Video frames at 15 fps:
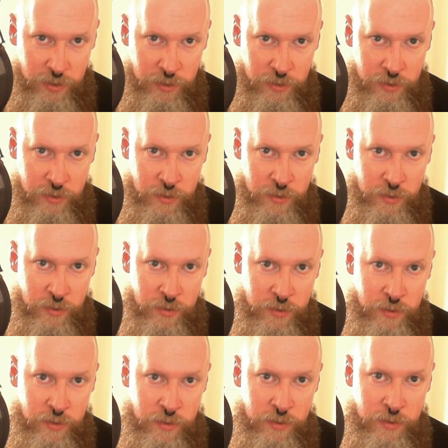
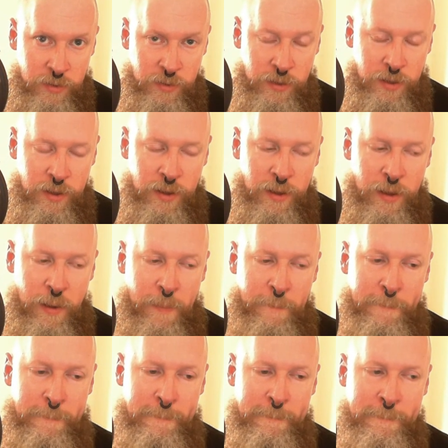(silence)